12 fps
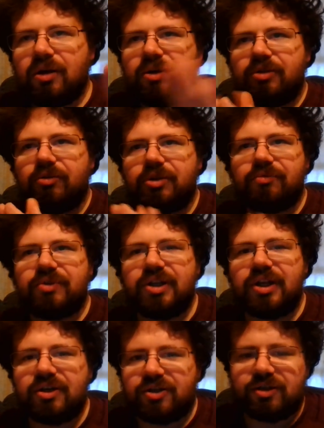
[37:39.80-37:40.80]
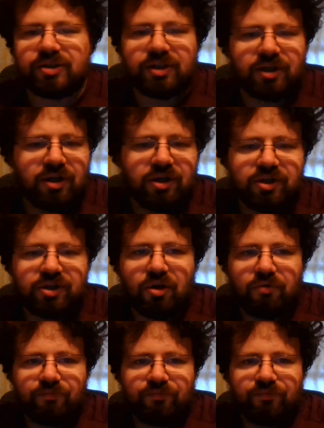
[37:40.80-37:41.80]
socializations.
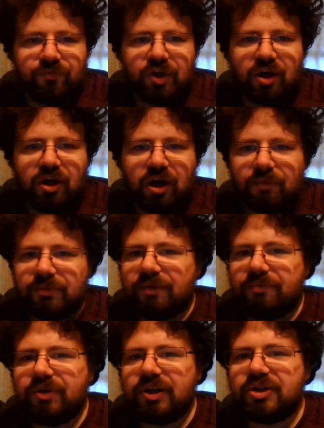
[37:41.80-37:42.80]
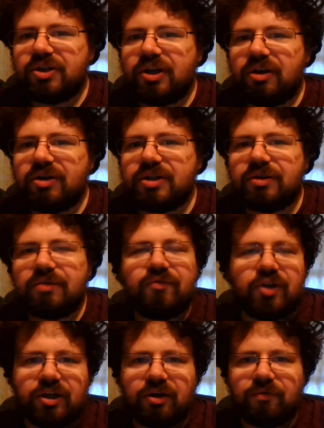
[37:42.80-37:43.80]
So uh, I'm definitely going to share this in the
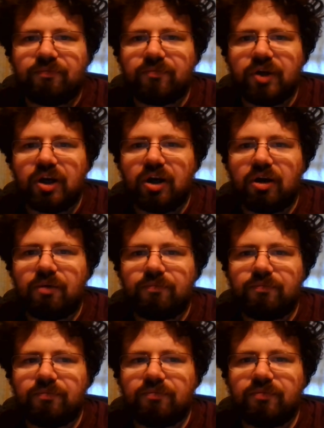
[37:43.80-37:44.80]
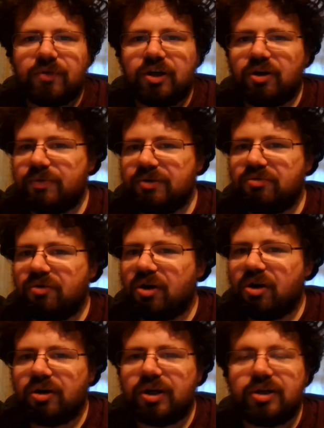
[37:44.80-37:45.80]
video. Uh, you know, if you
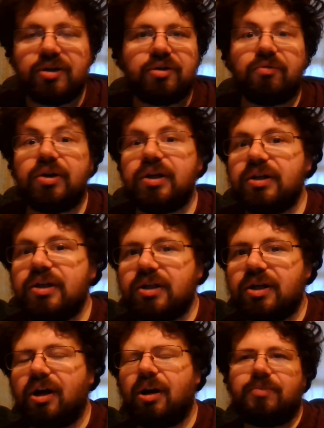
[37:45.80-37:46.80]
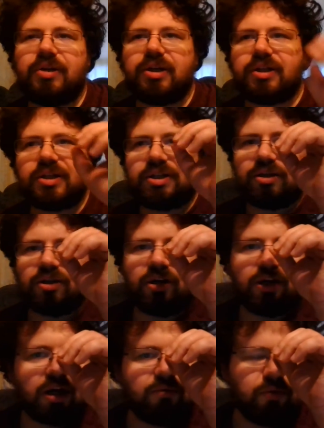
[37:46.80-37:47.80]
are enjoying these topics,
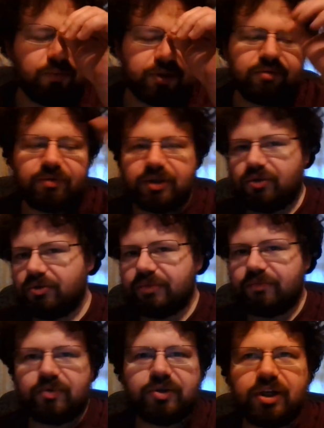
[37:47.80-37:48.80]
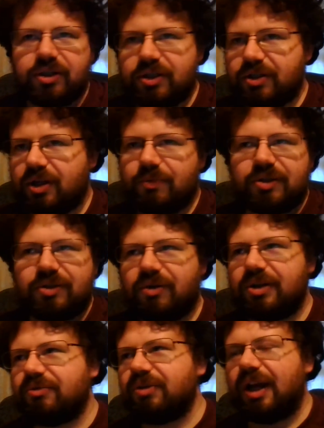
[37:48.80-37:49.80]
uh, I will be doing all different types of topics. So
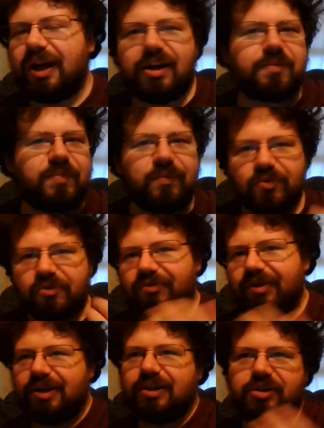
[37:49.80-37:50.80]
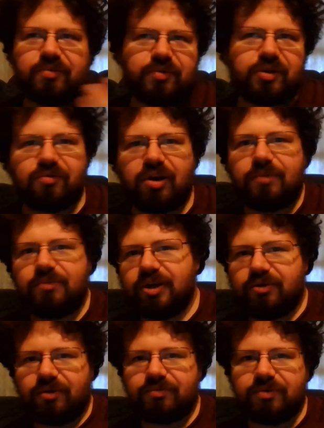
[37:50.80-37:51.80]
I don't ask people to like and subscribe
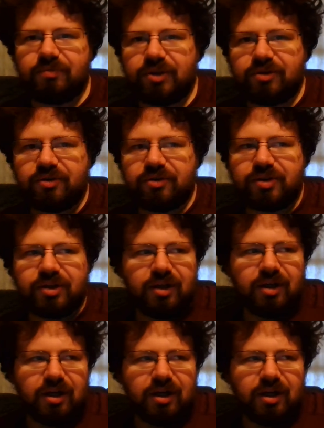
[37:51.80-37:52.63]
that often because